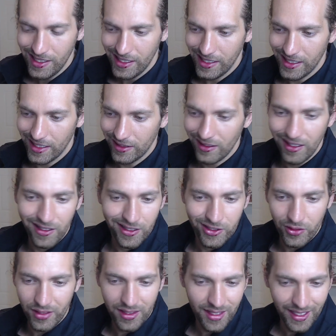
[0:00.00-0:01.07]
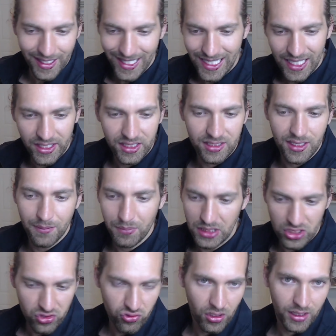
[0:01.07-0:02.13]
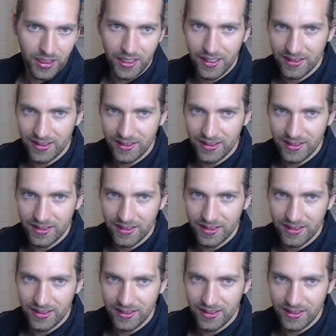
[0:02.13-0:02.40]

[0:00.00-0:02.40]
And they think, this company's struggling